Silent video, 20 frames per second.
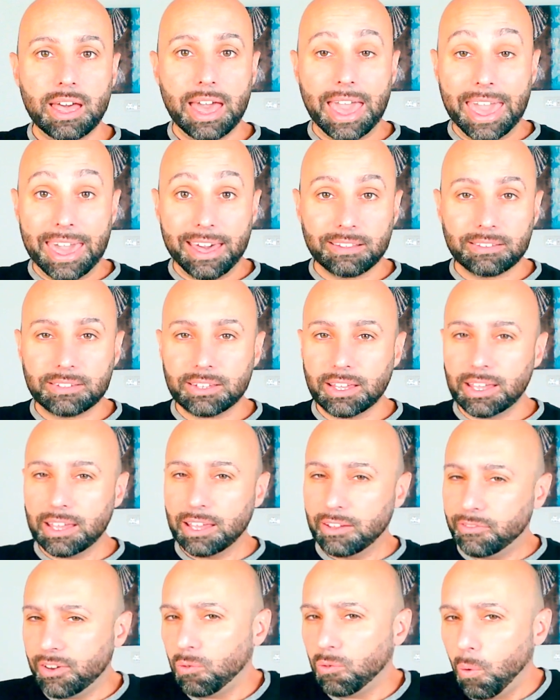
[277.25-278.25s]
and
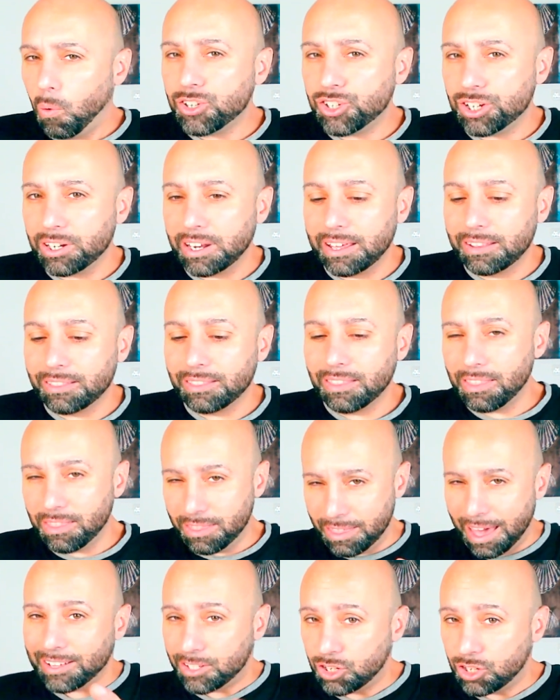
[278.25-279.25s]
if you're watching it,
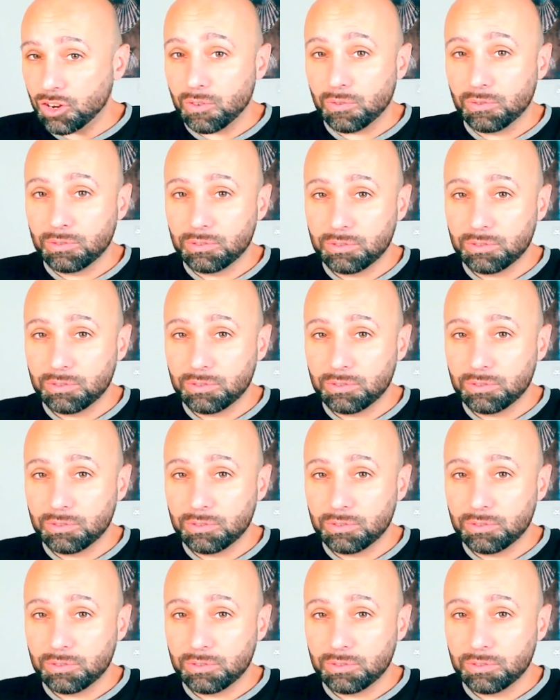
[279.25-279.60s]
that's you,